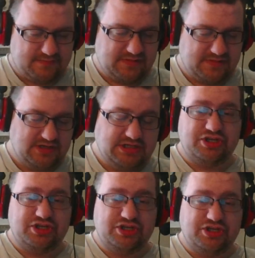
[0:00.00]
So you
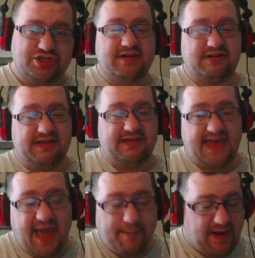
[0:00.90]
can literally tap
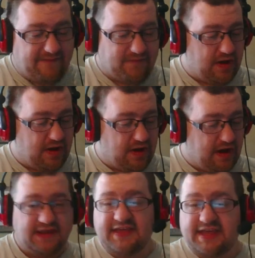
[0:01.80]
out for anything in
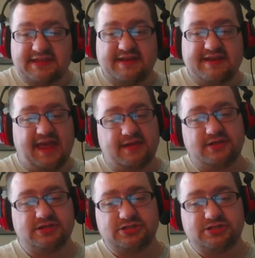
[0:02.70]
the deck,
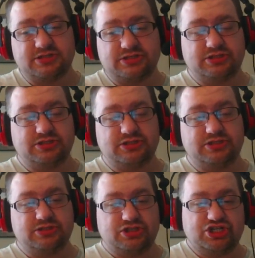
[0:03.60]

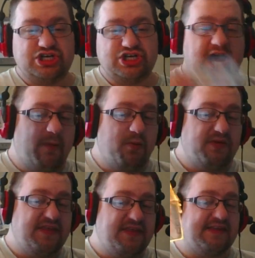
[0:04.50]
combo with this, and
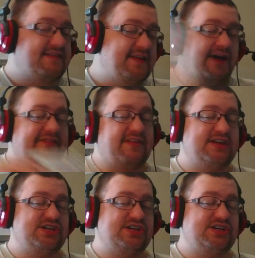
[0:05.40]
still have an energy open
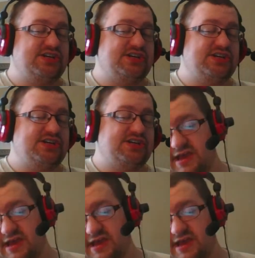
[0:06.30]
for like your Whis